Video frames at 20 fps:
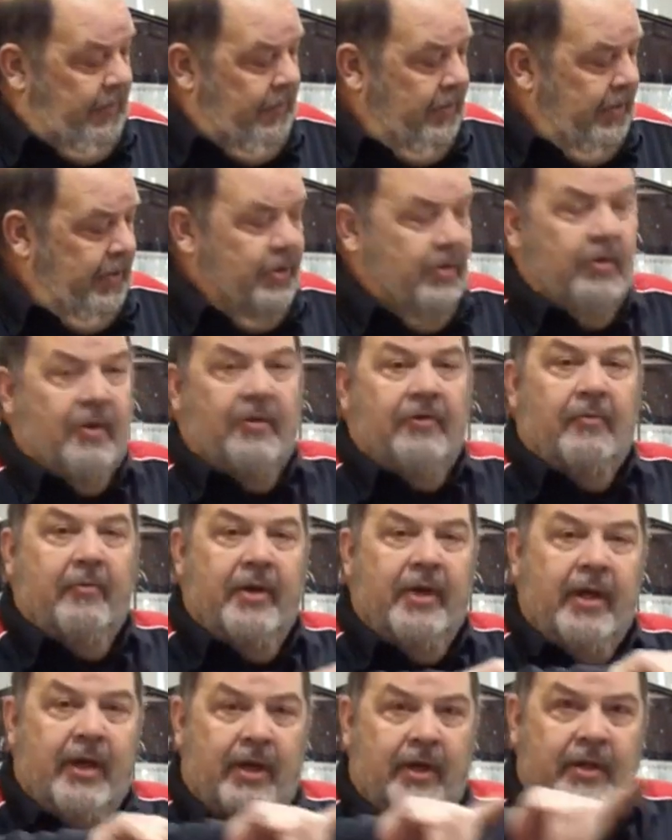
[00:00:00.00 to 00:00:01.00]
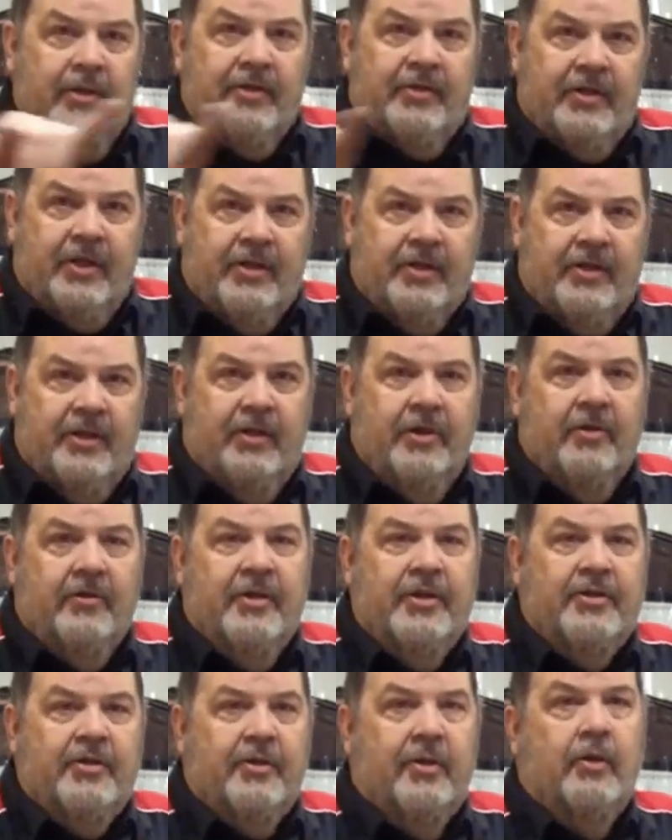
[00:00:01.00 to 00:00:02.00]
and we want to do a
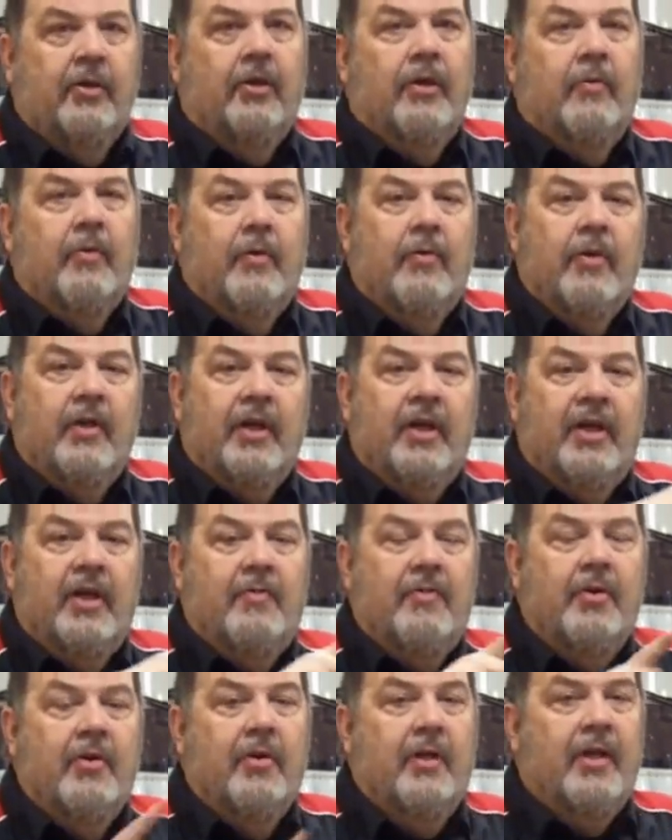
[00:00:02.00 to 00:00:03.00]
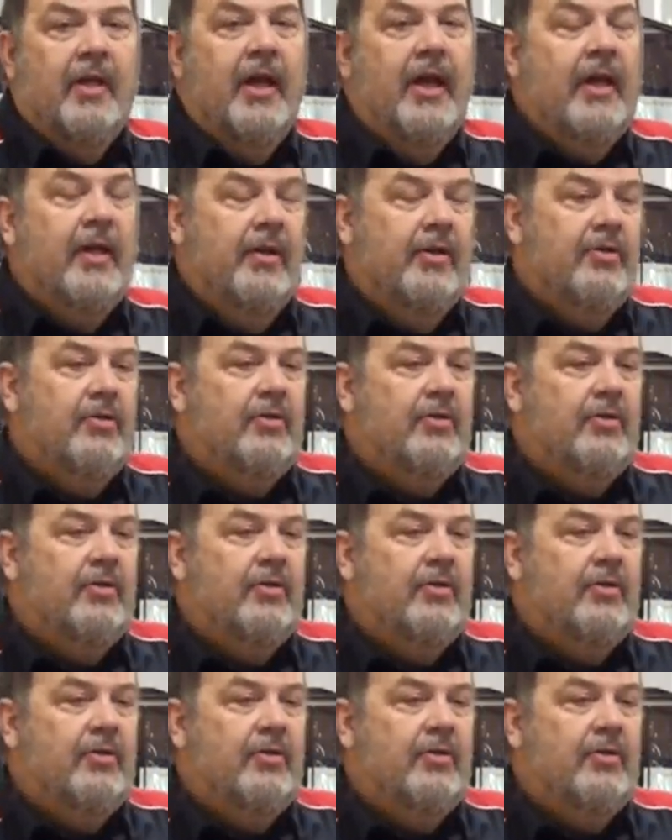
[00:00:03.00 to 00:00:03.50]
360-degree circle, and we want to keep doing that.